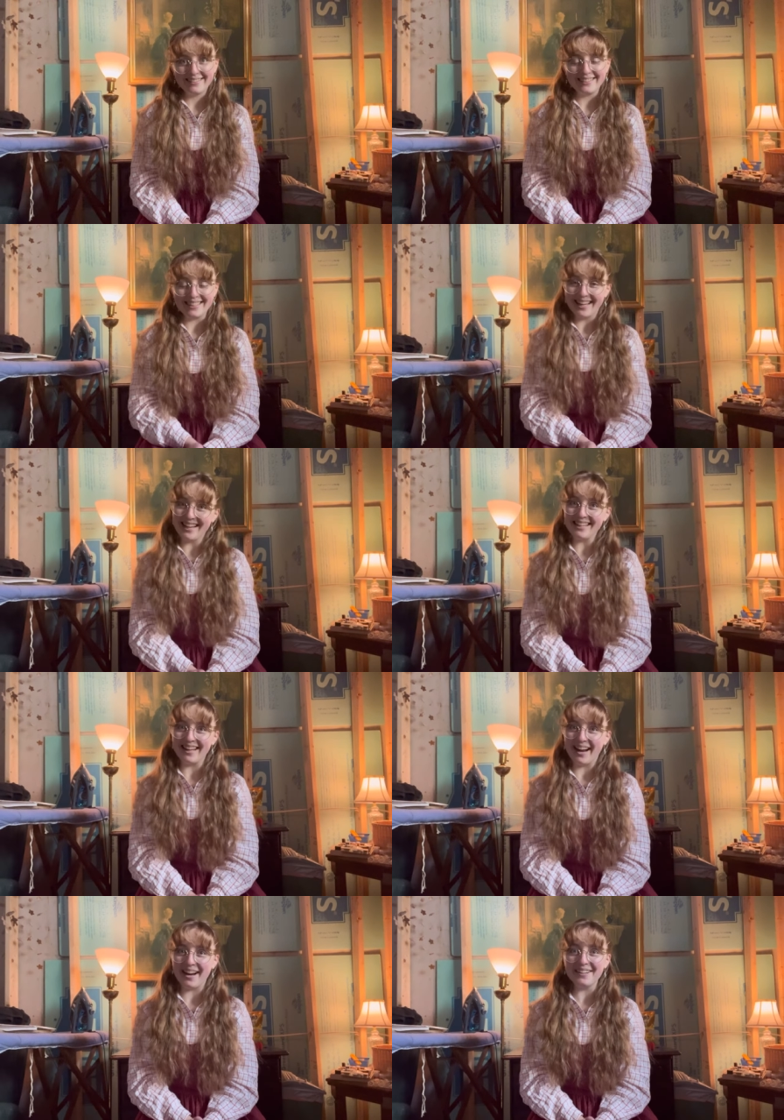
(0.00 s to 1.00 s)
Today,
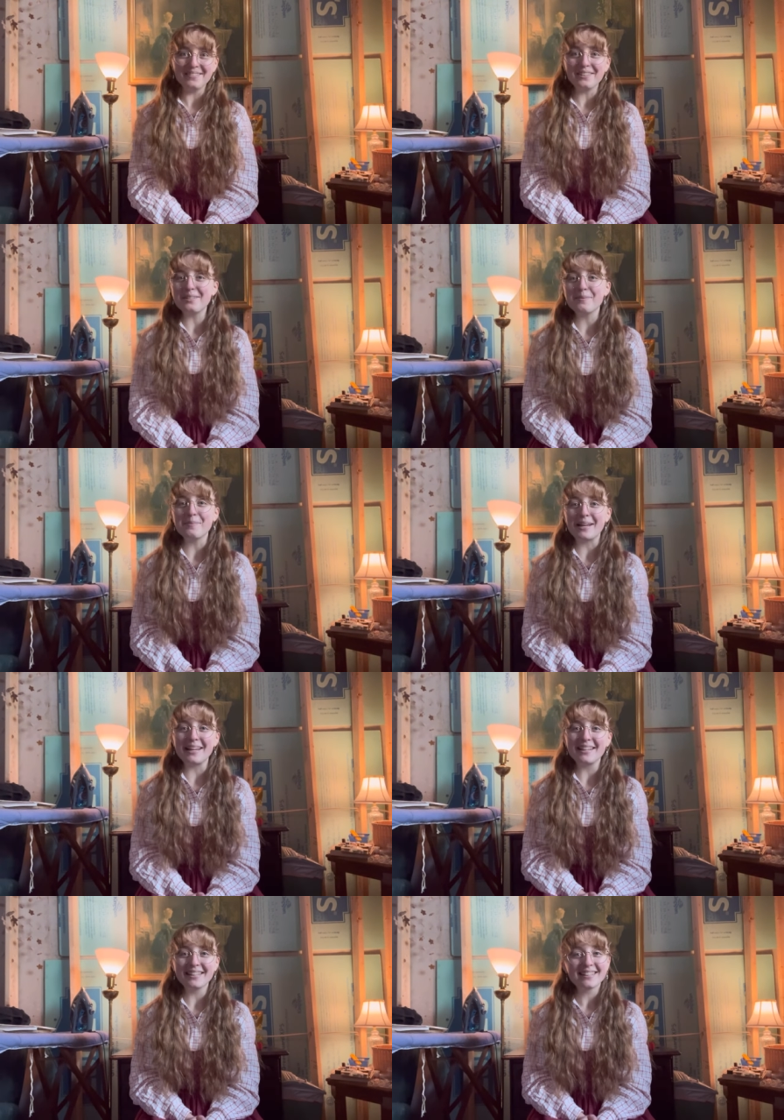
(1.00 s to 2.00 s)
I'm going to be
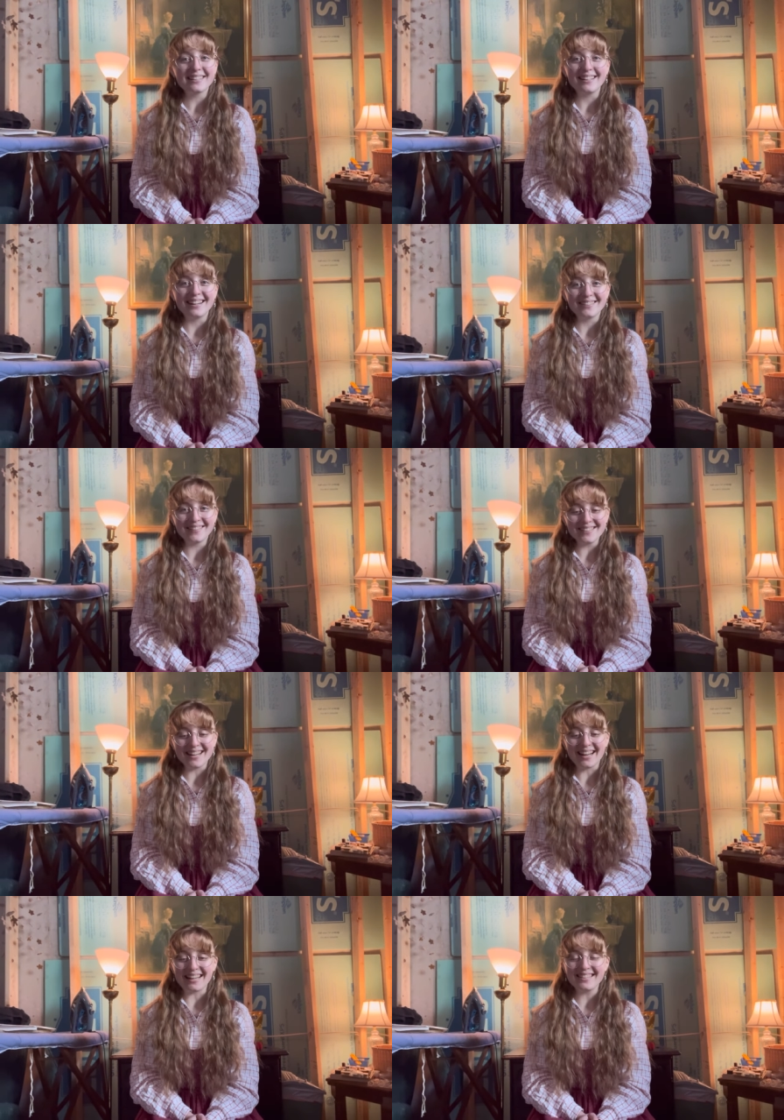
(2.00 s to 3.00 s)
making a quilt
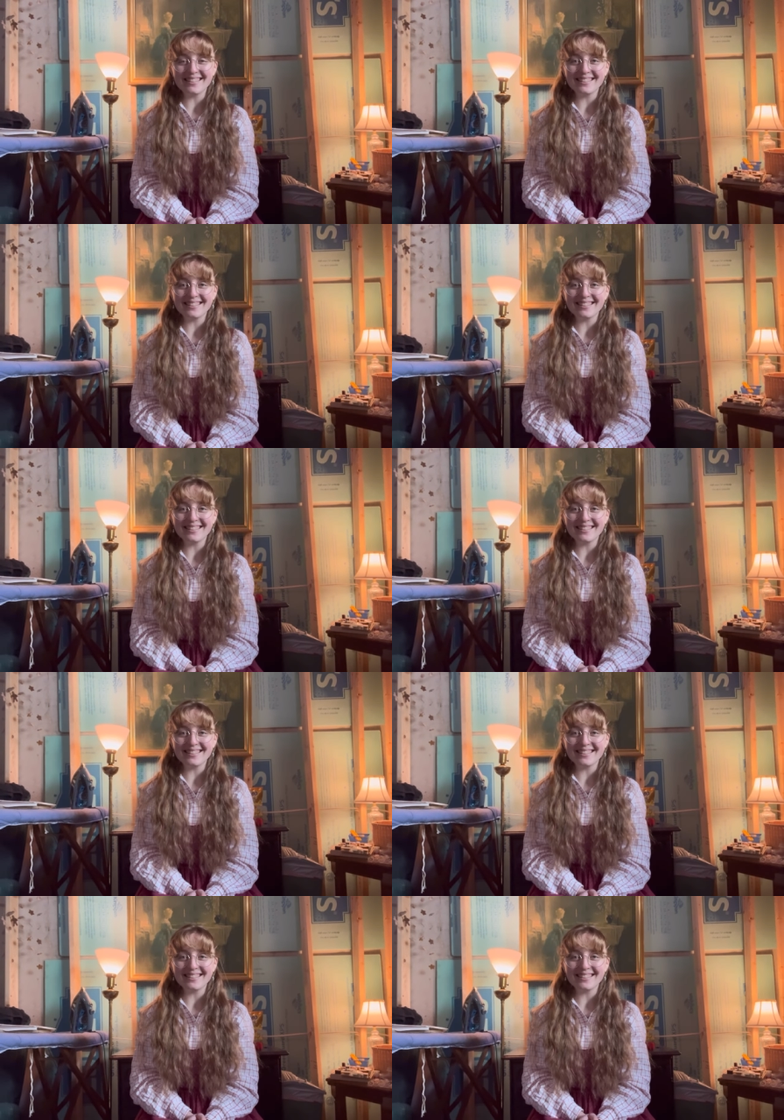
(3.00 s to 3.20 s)
jacket.